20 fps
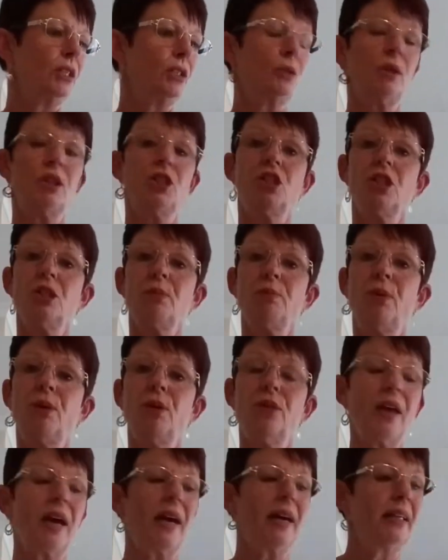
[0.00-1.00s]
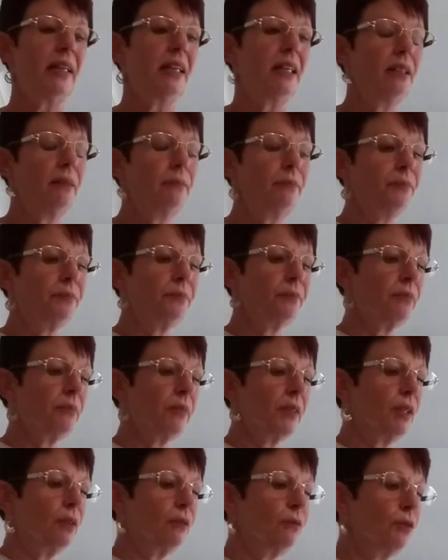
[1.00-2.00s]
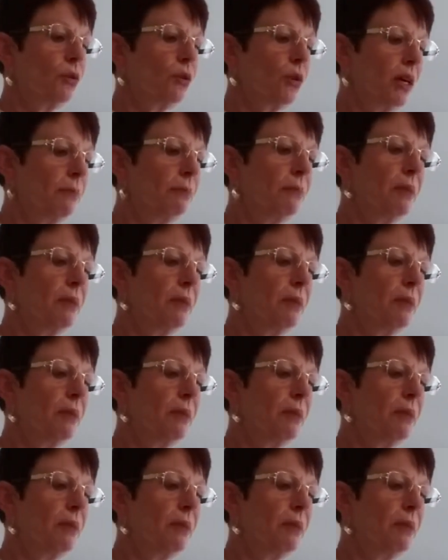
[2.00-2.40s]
So I just put that in for a